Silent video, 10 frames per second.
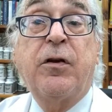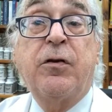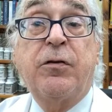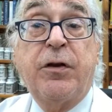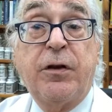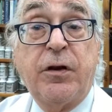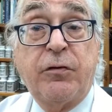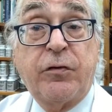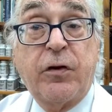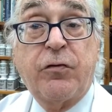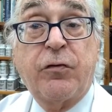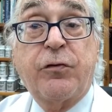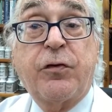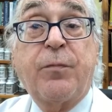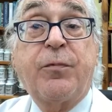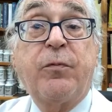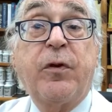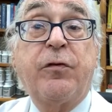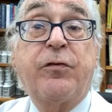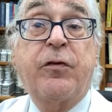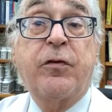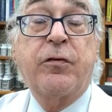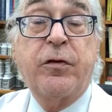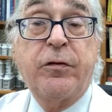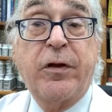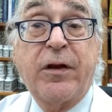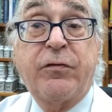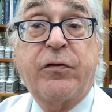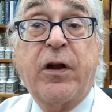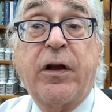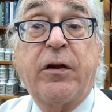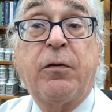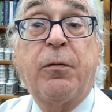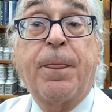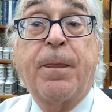the essential supplements, the lifestyle,